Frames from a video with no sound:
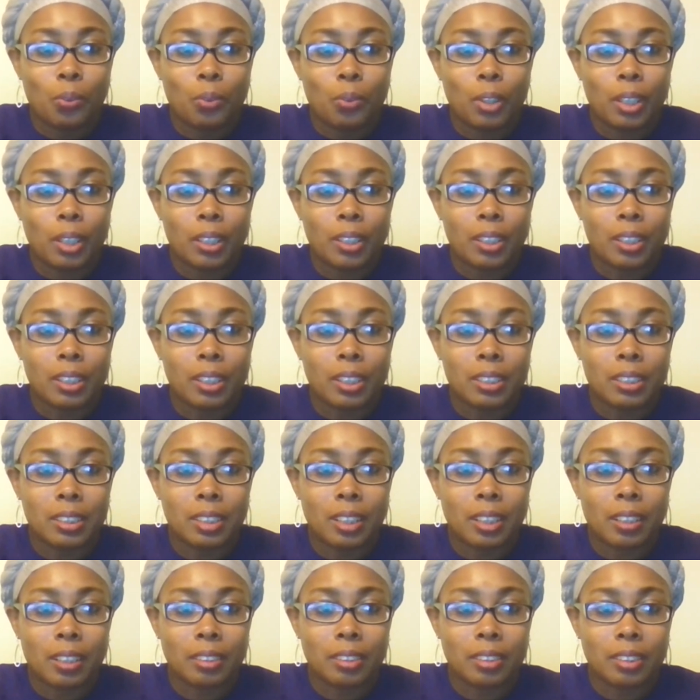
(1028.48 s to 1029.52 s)
what these
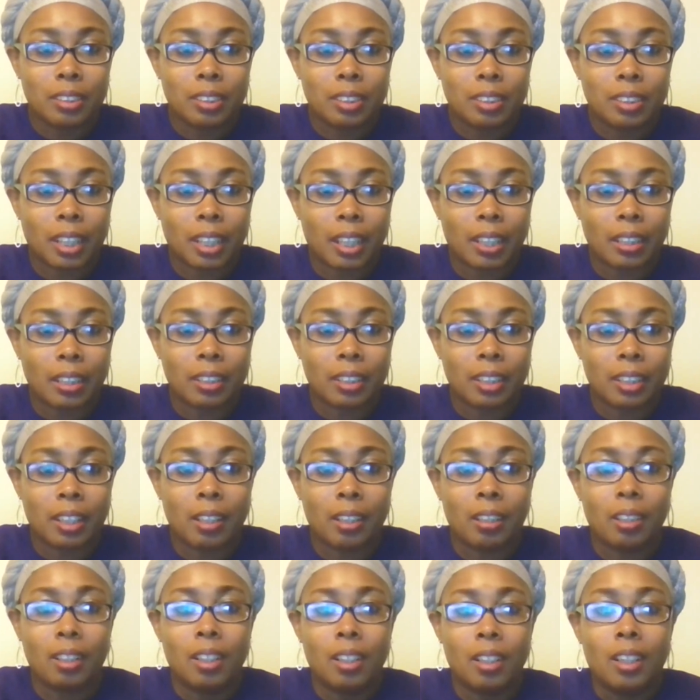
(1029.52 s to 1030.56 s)
letters look like.
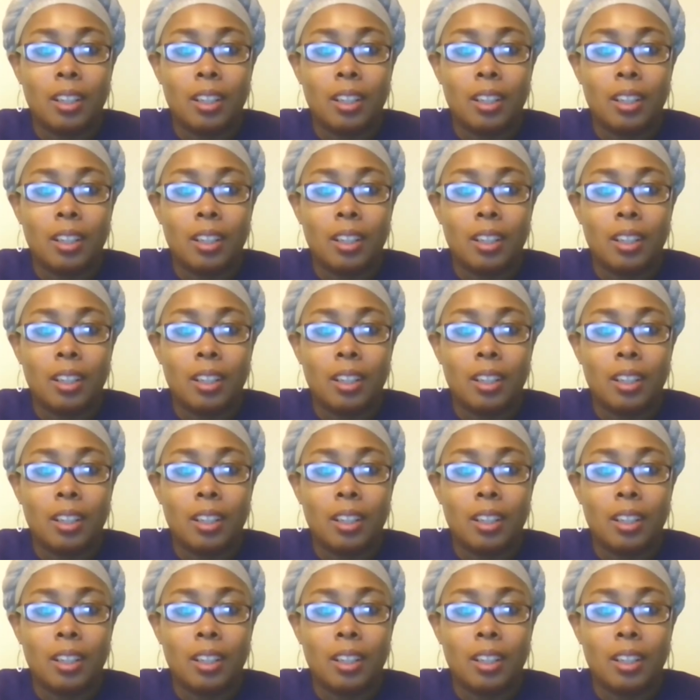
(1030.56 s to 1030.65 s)
Now,